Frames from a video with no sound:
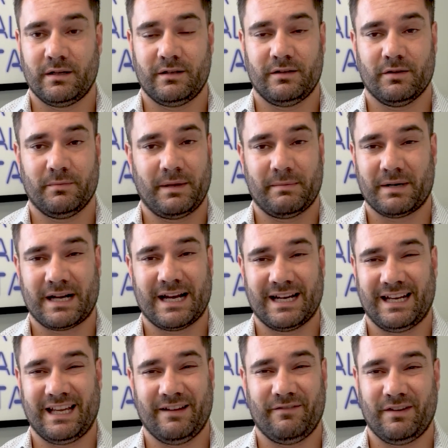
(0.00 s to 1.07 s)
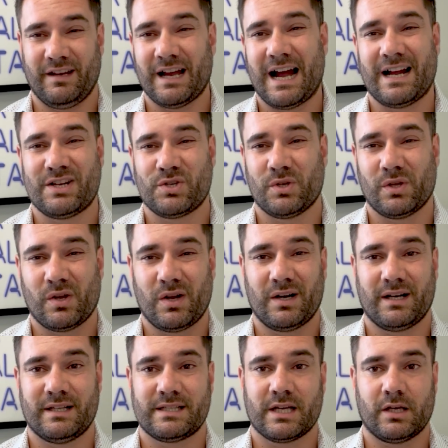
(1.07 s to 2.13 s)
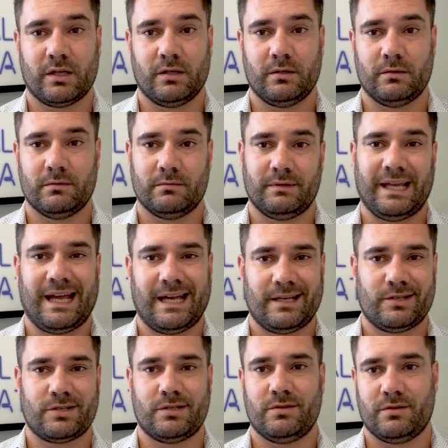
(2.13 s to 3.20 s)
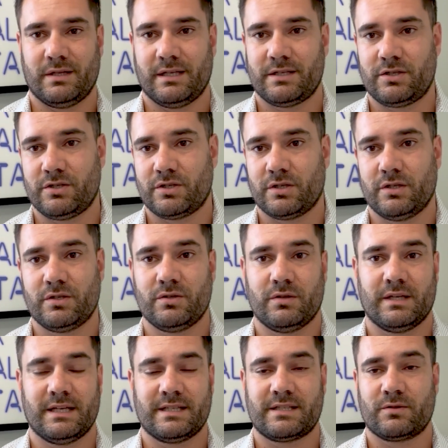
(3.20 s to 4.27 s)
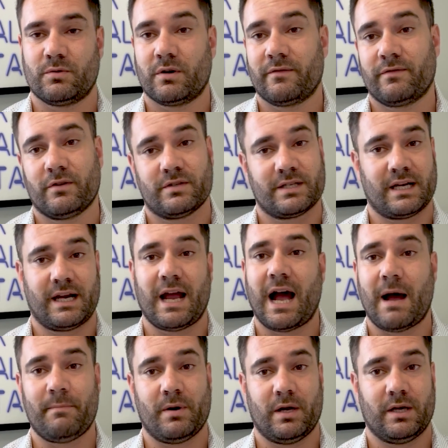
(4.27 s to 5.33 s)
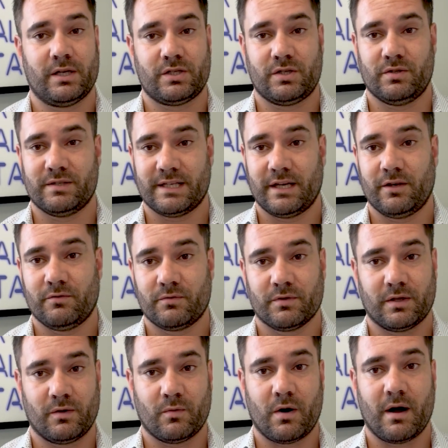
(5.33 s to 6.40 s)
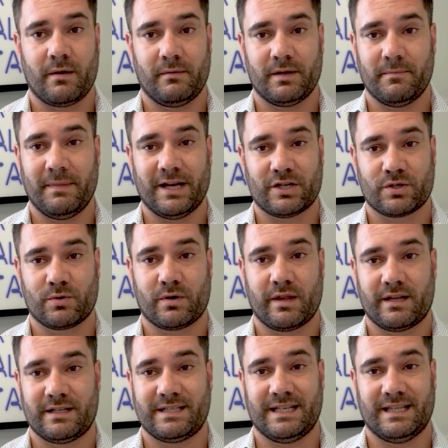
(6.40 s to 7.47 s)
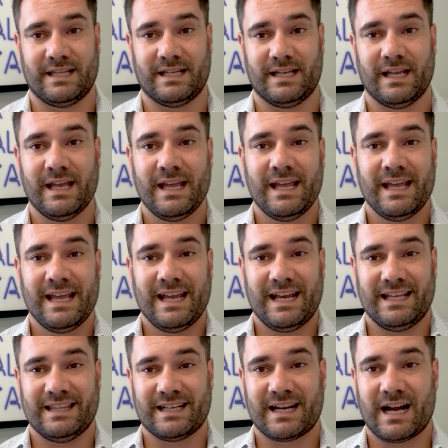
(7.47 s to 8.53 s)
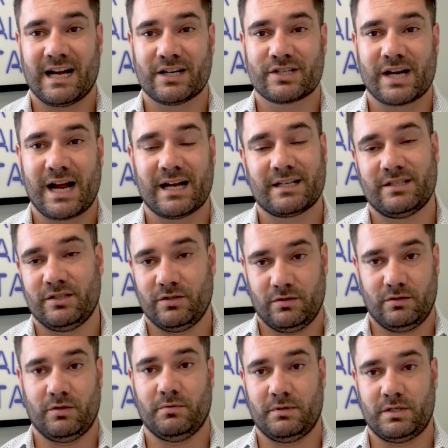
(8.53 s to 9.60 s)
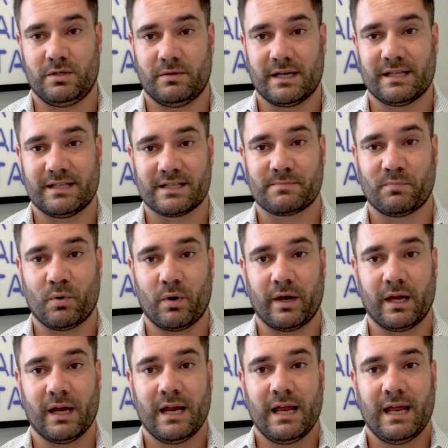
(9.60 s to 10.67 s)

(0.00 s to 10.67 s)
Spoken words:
They'll be able to kind of guide you along and tell you, yeah, you should do this, you shouldn't do this, or if there's any hot button issues that you really want to make sure that's in the contract, you would do it at this point.